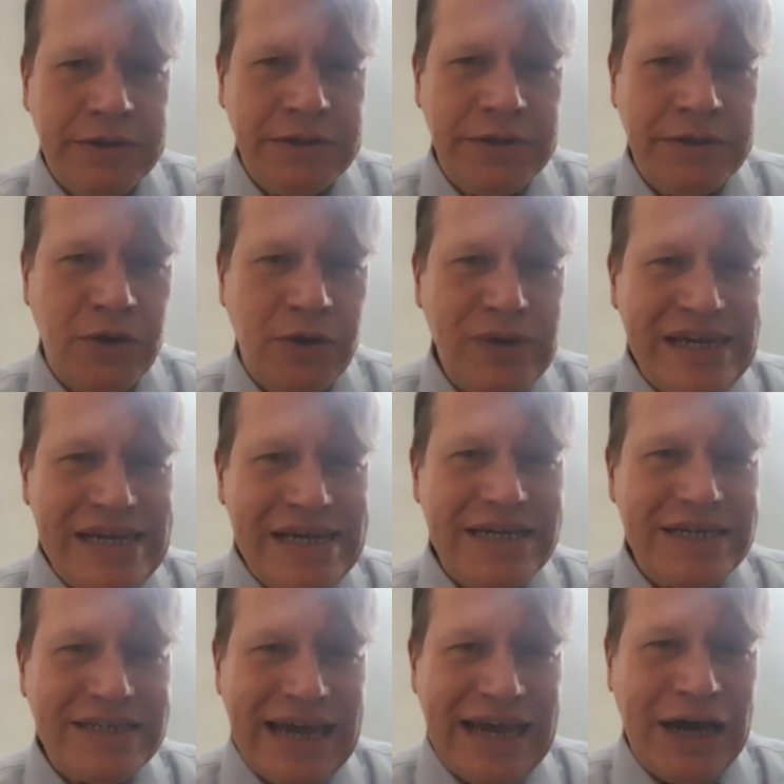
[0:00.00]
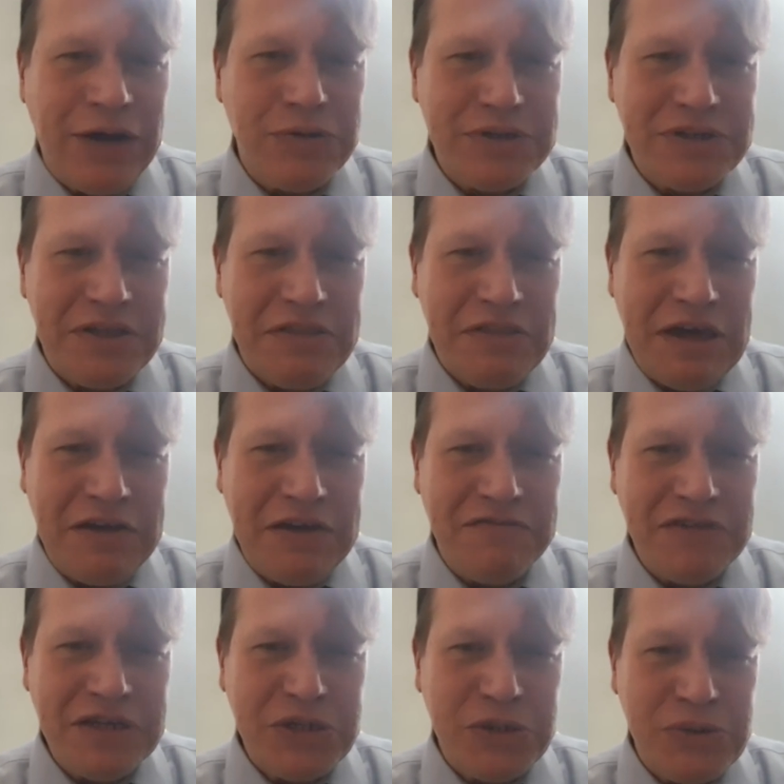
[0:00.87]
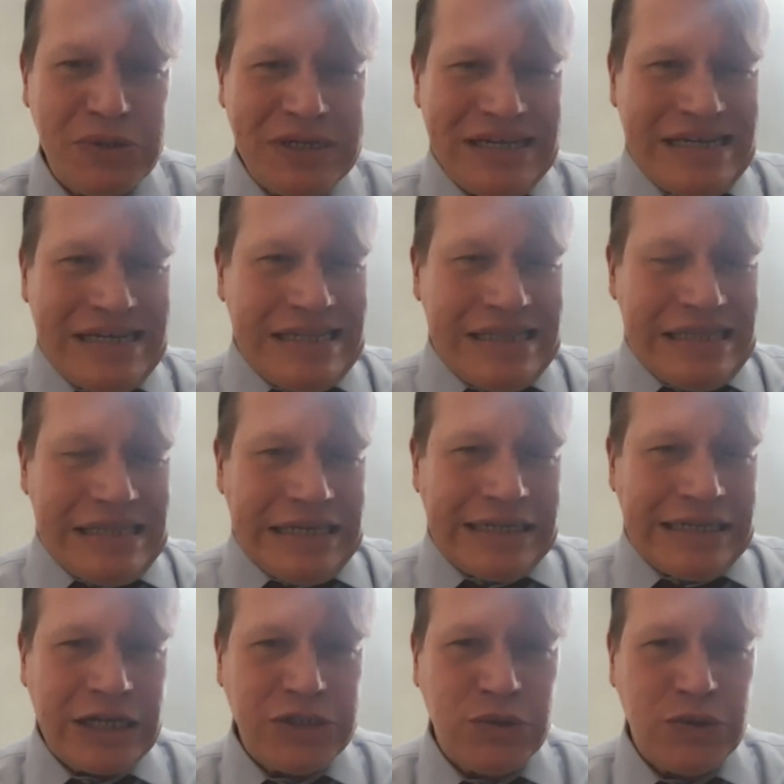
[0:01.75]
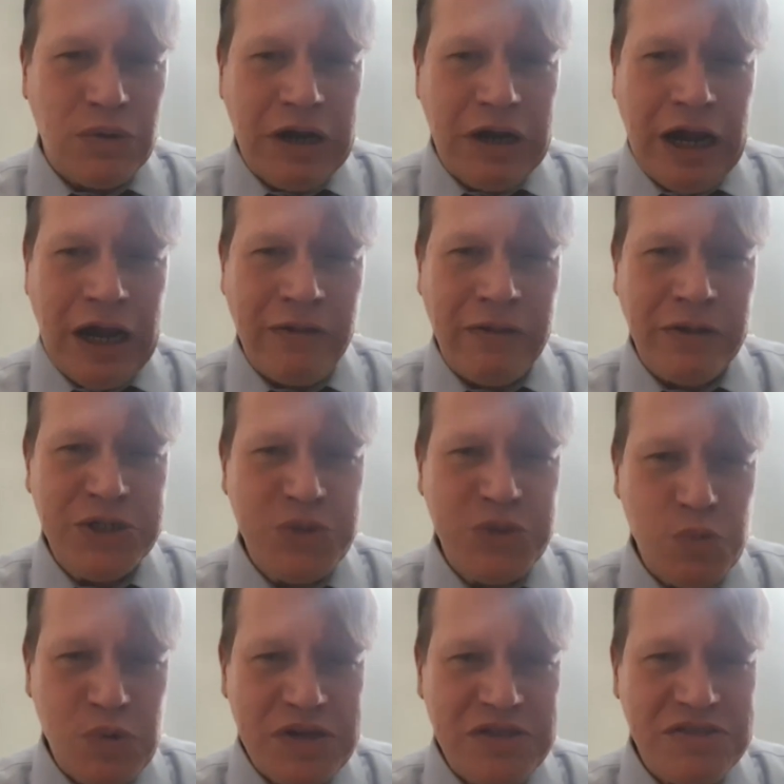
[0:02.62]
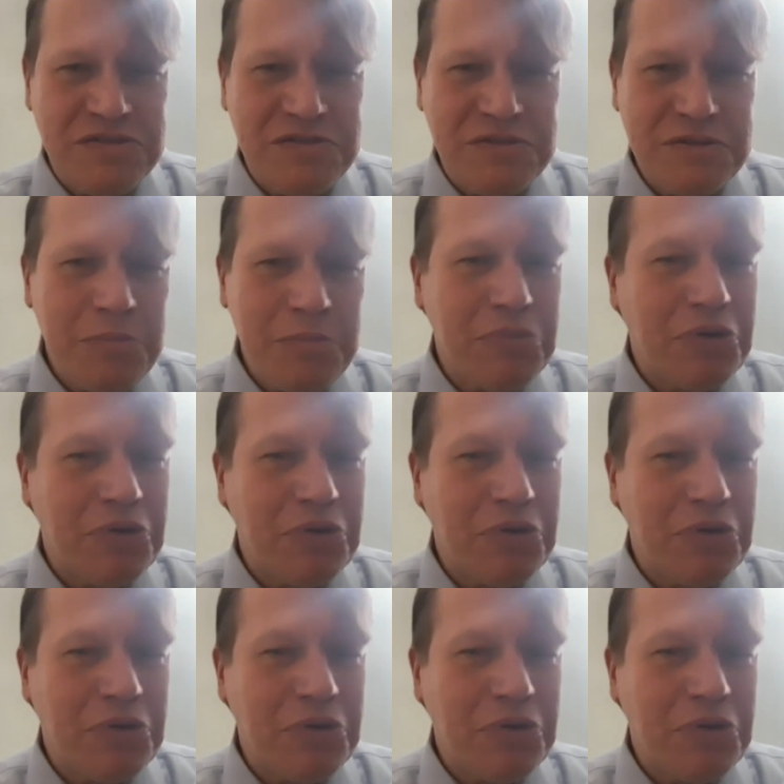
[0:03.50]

you know, eked out that victory in the Electoral College with